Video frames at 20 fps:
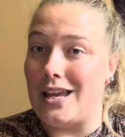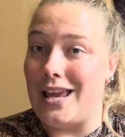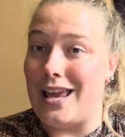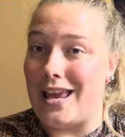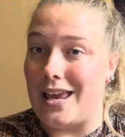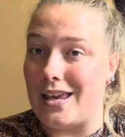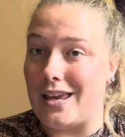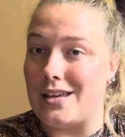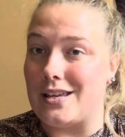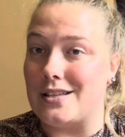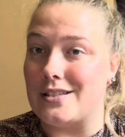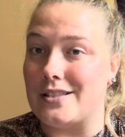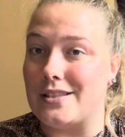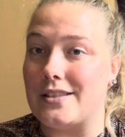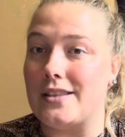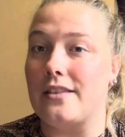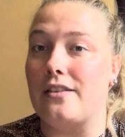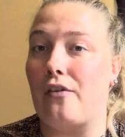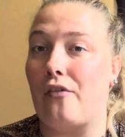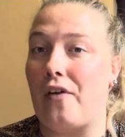is
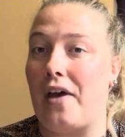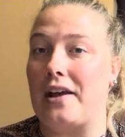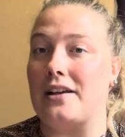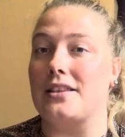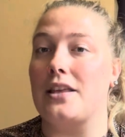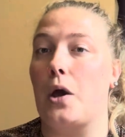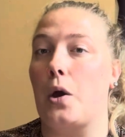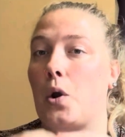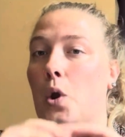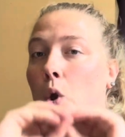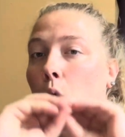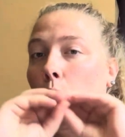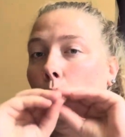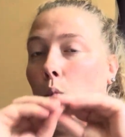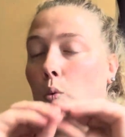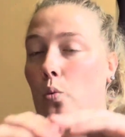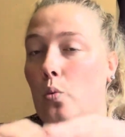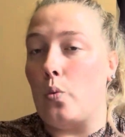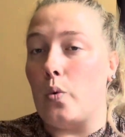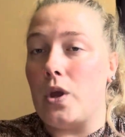the fact that
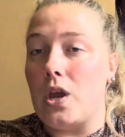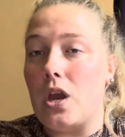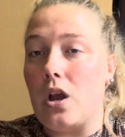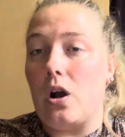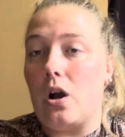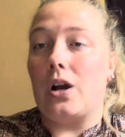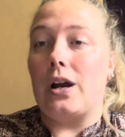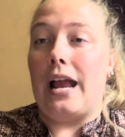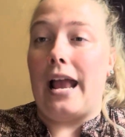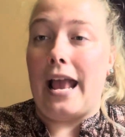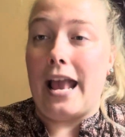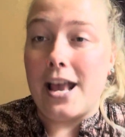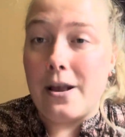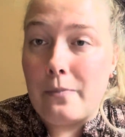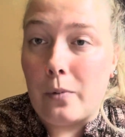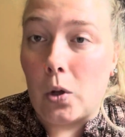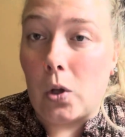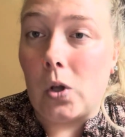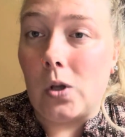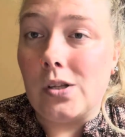we are
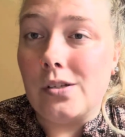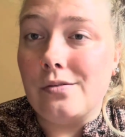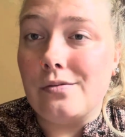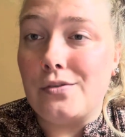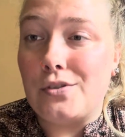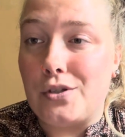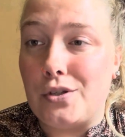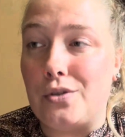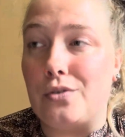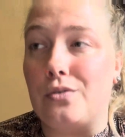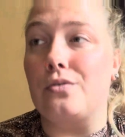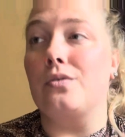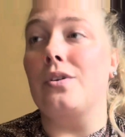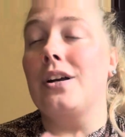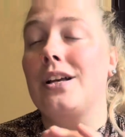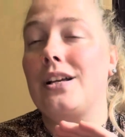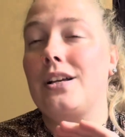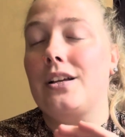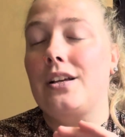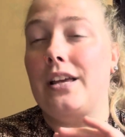able to,
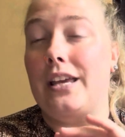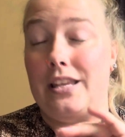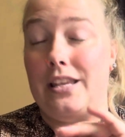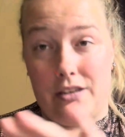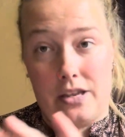in